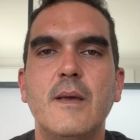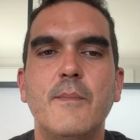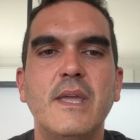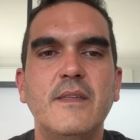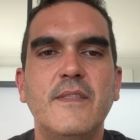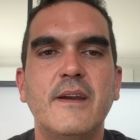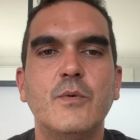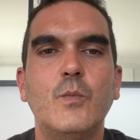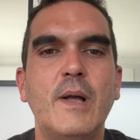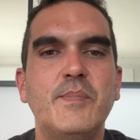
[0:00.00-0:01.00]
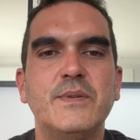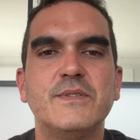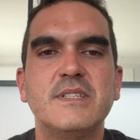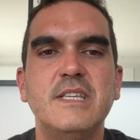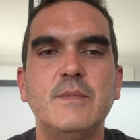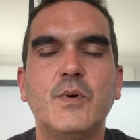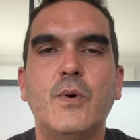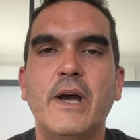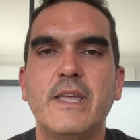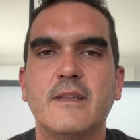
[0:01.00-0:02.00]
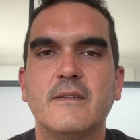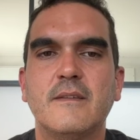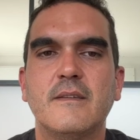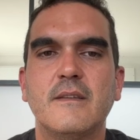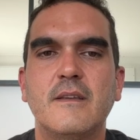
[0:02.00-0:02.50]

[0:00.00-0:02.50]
May their weapons keep quiet.